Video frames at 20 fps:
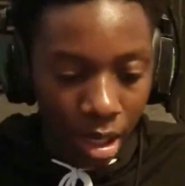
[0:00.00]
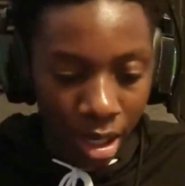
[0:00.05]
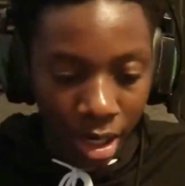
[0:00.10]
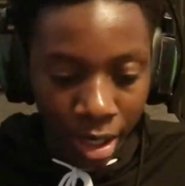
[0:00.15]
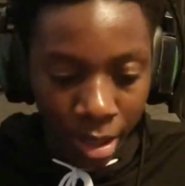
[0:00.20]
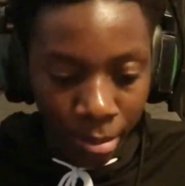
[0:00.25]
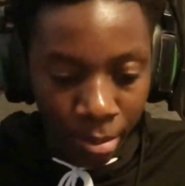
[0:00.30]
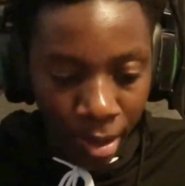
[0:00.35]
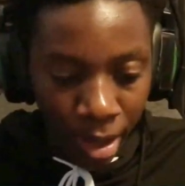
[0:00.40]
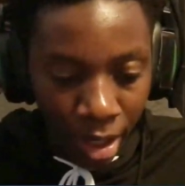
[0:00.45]
All
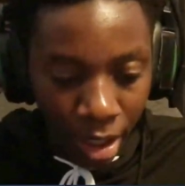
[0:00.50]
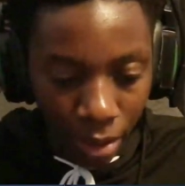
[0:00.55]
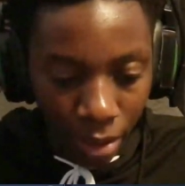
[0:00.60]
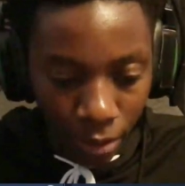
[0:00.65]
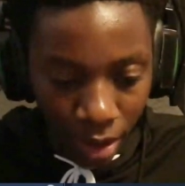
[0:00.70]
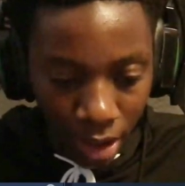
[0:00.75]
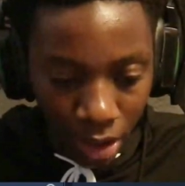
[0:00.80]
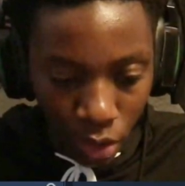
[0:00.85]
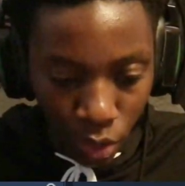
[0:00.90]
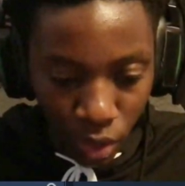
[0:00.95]
right, but
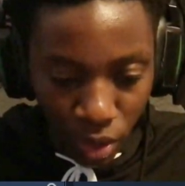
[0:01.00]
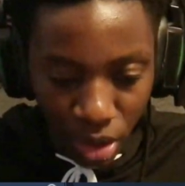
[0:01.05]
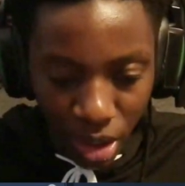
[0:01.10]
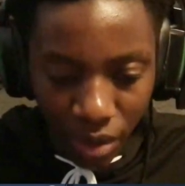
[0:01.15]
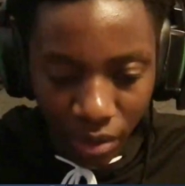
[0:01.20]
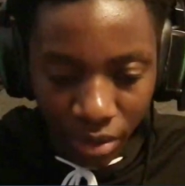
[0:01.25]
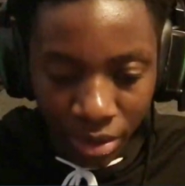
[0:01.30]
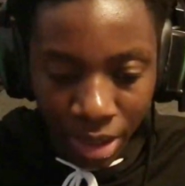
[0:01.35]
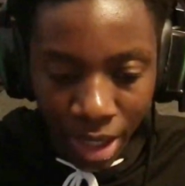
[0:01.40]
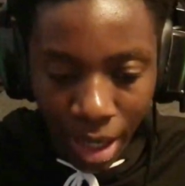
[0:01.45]
anyways, we still
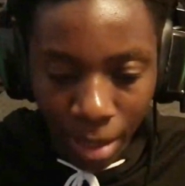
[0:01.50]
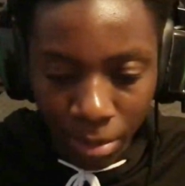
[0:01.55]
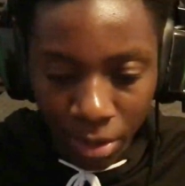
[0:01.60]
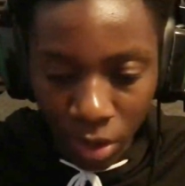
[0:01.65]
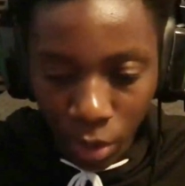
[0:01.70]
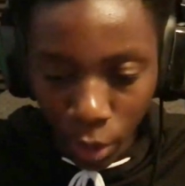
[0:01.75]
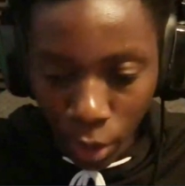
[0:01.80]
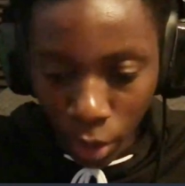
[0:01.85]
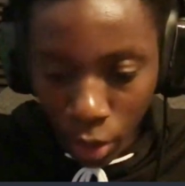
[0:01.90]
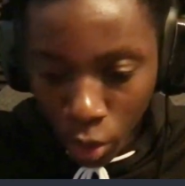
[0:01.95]
have time
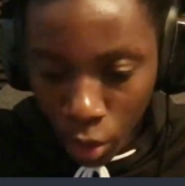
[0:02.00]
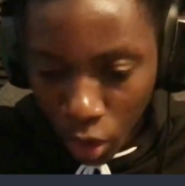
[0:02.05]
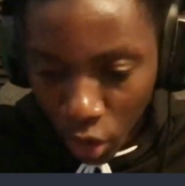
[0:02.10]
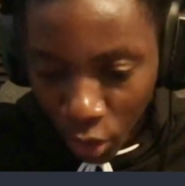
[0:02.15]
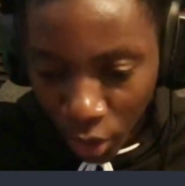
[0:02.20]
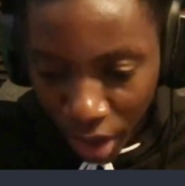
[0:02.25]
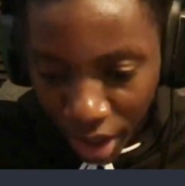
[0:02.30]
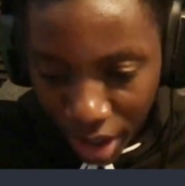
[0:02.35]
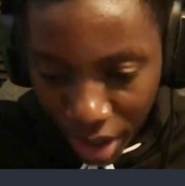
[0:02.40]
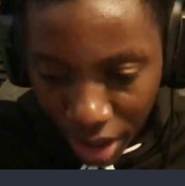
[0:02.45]
to record,
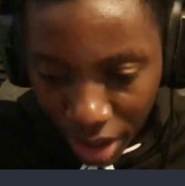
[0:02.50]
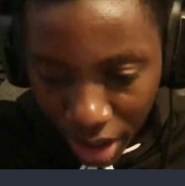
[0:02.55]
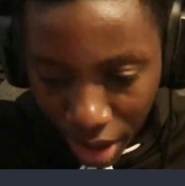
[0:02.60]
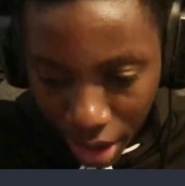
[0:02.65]
right?